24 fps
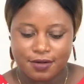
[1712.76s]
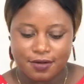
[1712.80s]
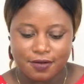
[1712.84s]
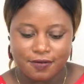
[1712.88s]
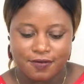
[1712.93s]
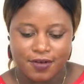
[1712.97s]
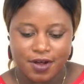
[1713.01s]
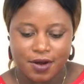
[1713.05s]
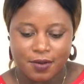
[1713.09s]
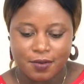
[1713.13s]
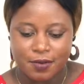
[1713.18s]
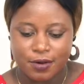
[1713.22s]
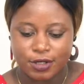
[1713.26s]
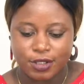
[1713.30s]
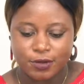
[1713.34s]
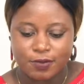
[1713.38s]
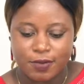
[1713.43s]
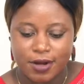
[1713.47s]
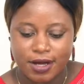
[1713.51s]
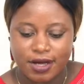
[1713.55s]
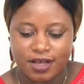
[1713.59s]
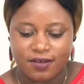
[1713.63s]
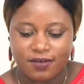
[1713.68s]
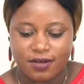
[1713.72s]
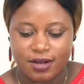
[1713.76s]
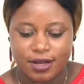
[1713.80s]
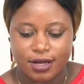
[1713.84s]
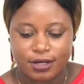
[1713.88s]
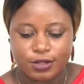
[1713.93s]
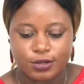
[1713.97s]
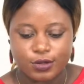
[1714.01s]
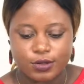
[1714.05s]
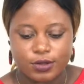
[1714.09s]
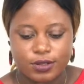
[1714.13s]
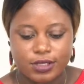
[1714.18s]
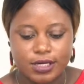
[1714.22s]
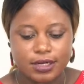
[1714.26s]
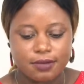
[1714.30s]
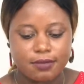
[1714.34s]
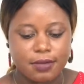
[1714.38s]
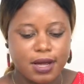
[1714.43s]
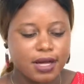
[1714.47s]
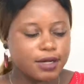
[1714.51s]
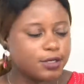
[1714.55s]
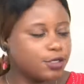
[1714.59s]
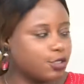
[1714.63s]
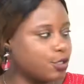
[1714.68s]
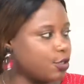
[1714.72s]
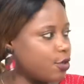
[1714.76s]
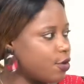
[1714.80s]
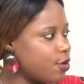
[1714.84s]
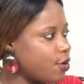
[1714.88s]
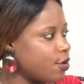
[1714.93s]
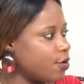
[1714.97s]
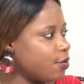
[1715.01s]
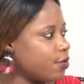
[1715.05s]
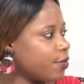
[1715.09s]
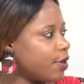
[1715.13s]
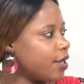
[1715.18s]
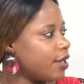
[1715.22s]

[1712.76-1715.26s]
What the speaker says: very much, Manga Benashus. And Mark Jr., one